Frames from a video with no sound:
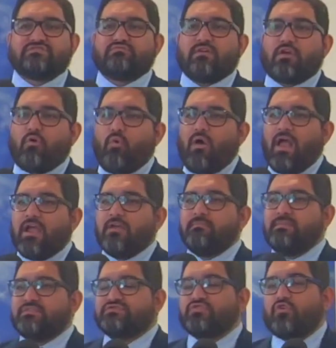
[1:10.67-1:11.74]

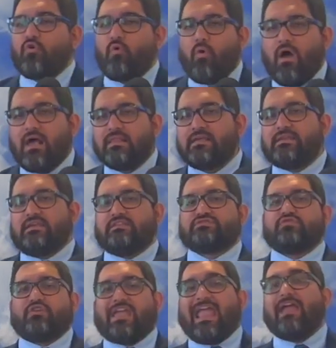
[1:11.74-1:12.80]
requirements or qualities
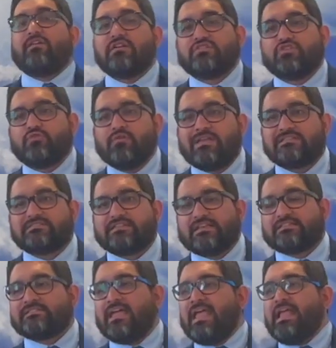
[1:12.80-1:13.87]
or characteristics